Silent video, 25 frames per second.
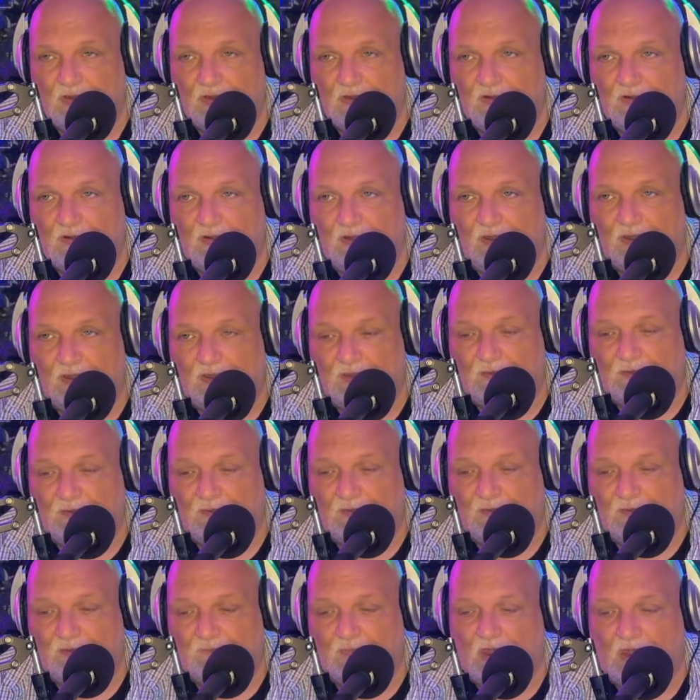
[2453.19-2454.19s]
Like,
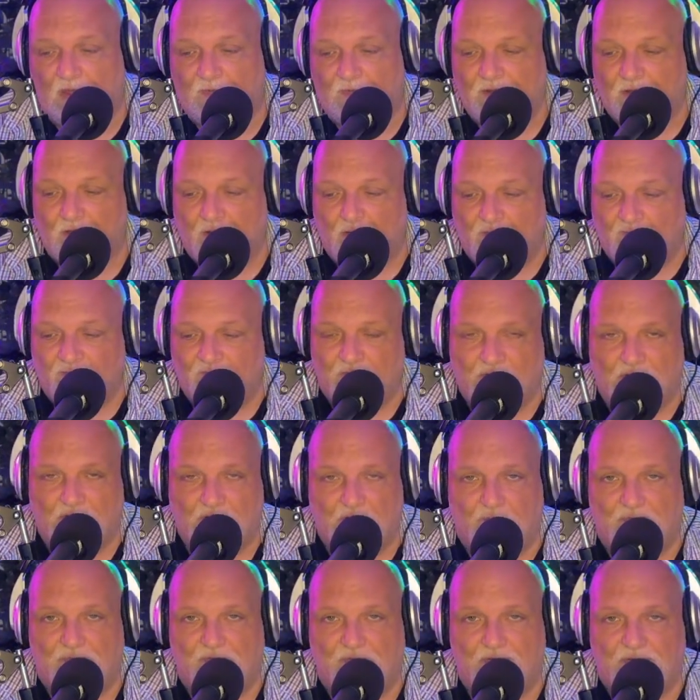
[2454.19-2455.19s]
I'll be home for a
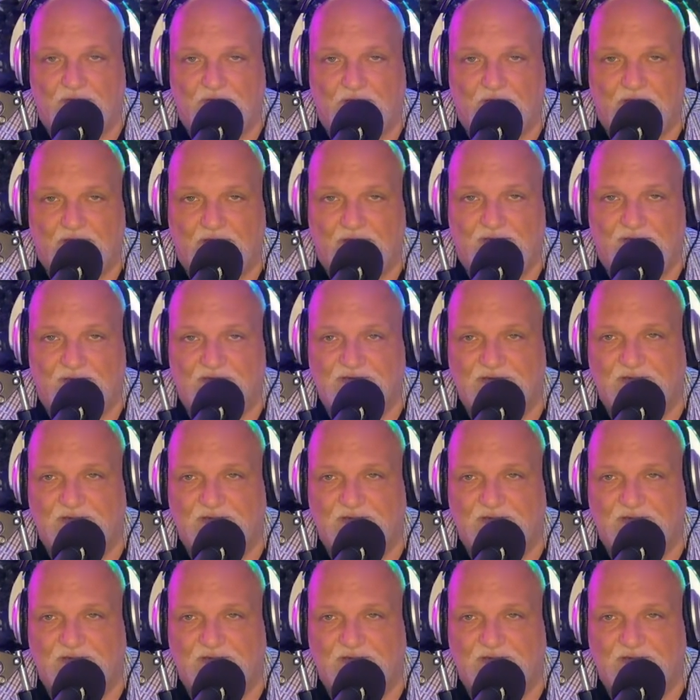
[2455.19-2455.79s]
couple of days,